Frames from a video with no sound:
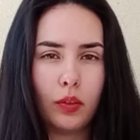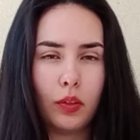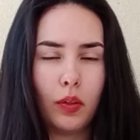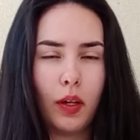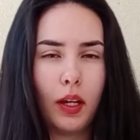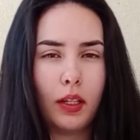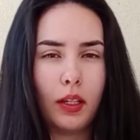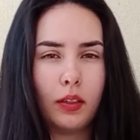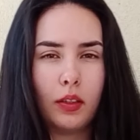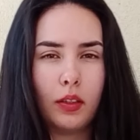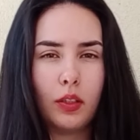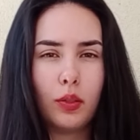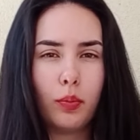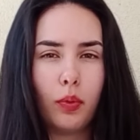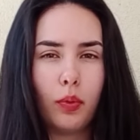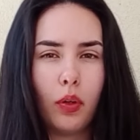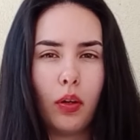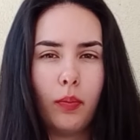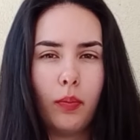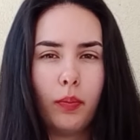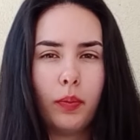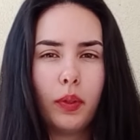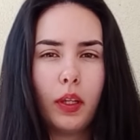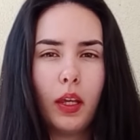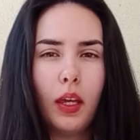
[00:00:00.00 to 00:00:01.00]
to add this
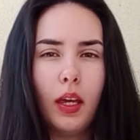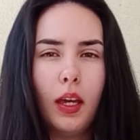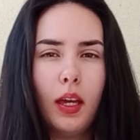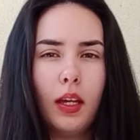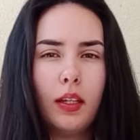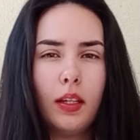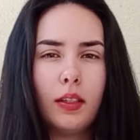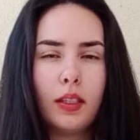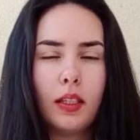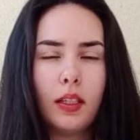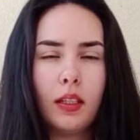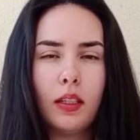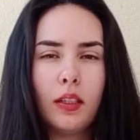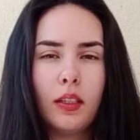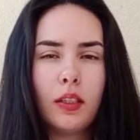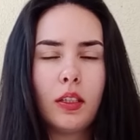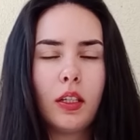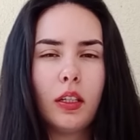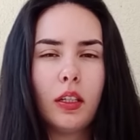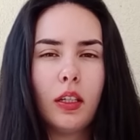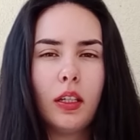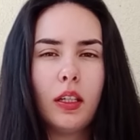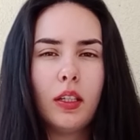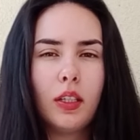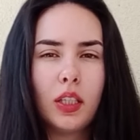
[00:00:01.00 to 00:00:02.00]
prompt. So it's
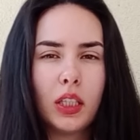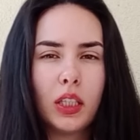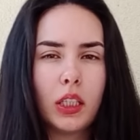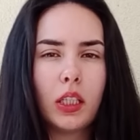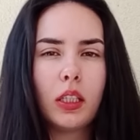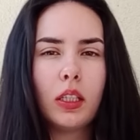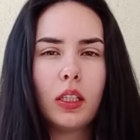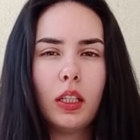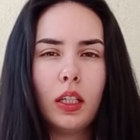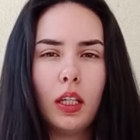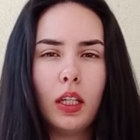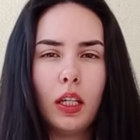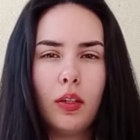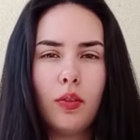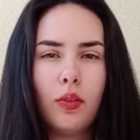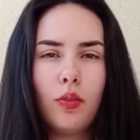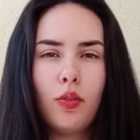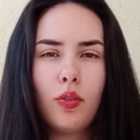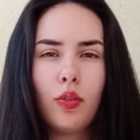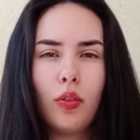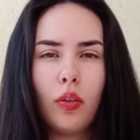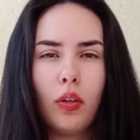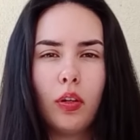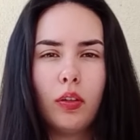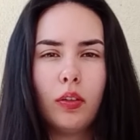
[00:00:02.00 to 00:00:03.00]
gonna instantly
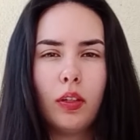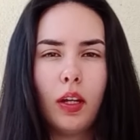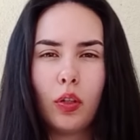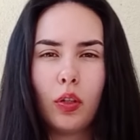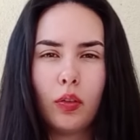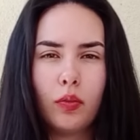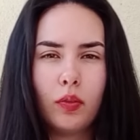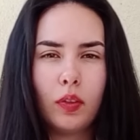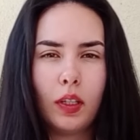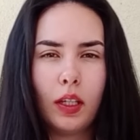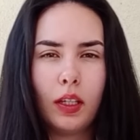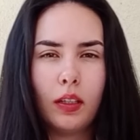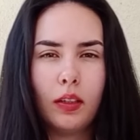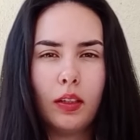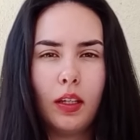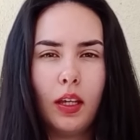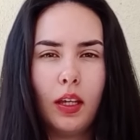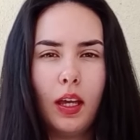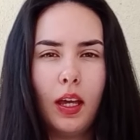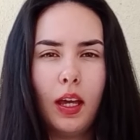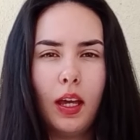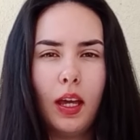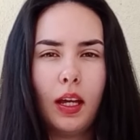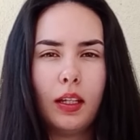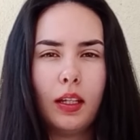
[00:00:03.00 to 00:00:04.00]
churn content
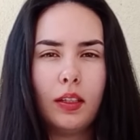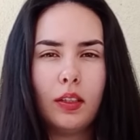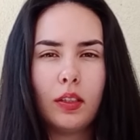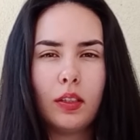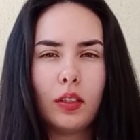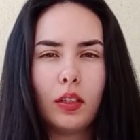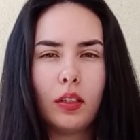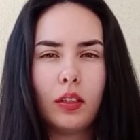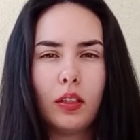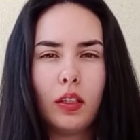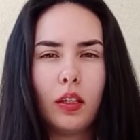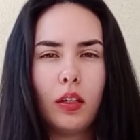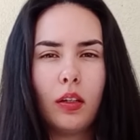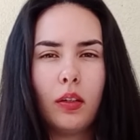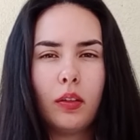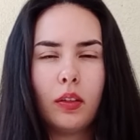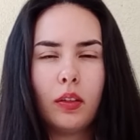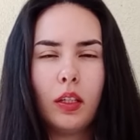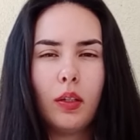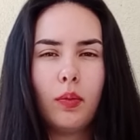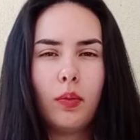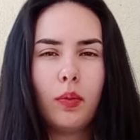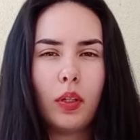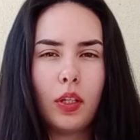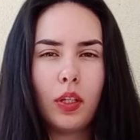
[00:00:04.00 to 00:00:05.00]
and it's gonna
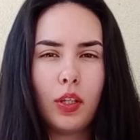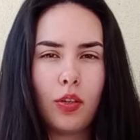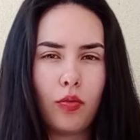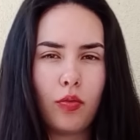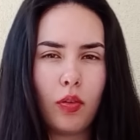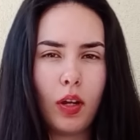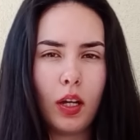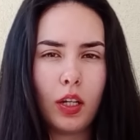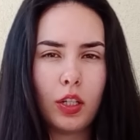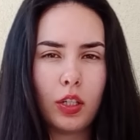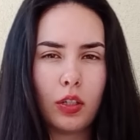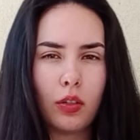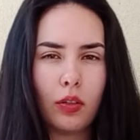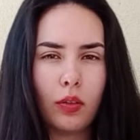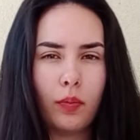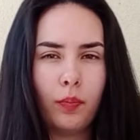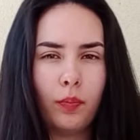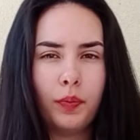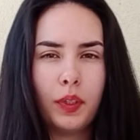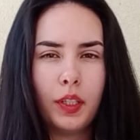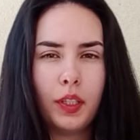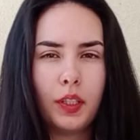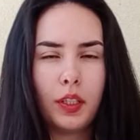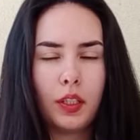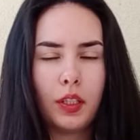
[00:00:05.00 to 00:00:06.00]
give you
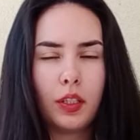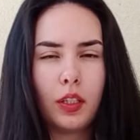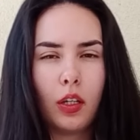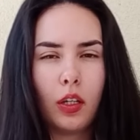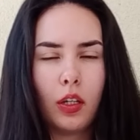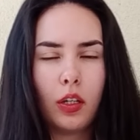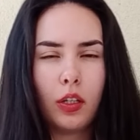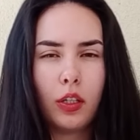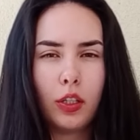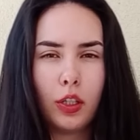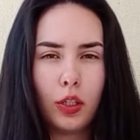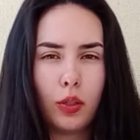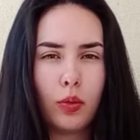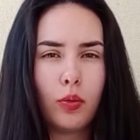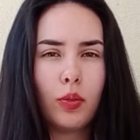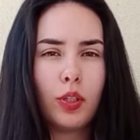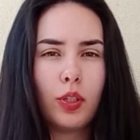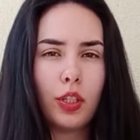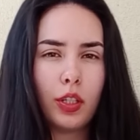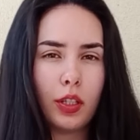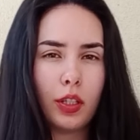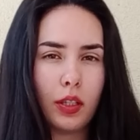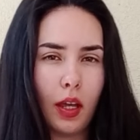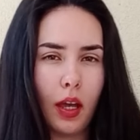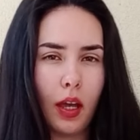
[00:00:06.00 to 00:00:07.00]
instruction. This is a huge
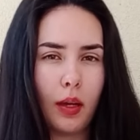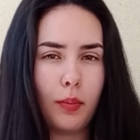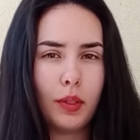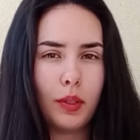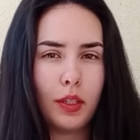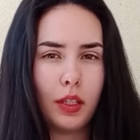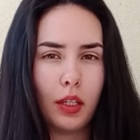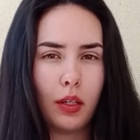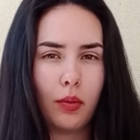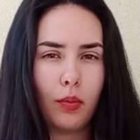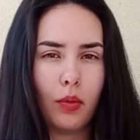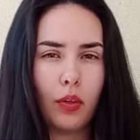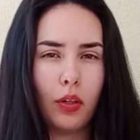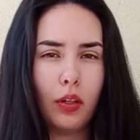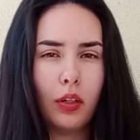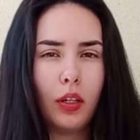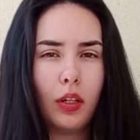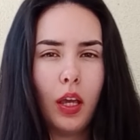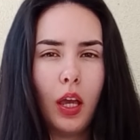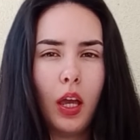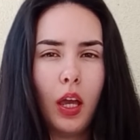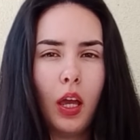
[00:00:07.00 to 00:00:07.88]
time saver.